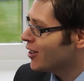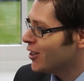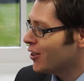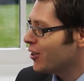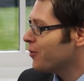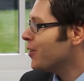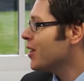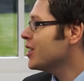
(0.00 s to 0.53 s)
You
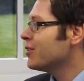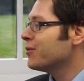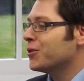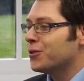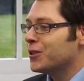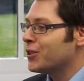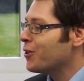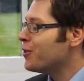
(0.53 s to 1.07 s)
know, the
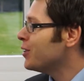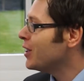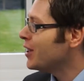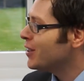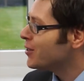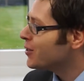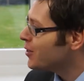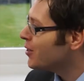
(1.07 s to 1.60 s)
festival is
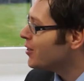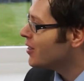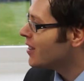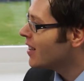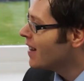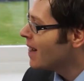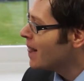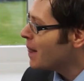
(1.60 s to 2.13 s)
only as
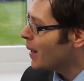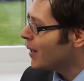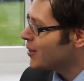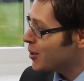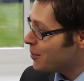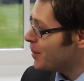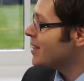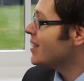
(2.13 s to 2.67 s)
good
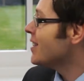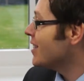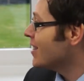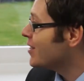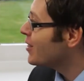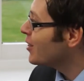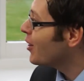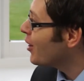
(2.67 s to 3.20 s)
as the businesses yeah.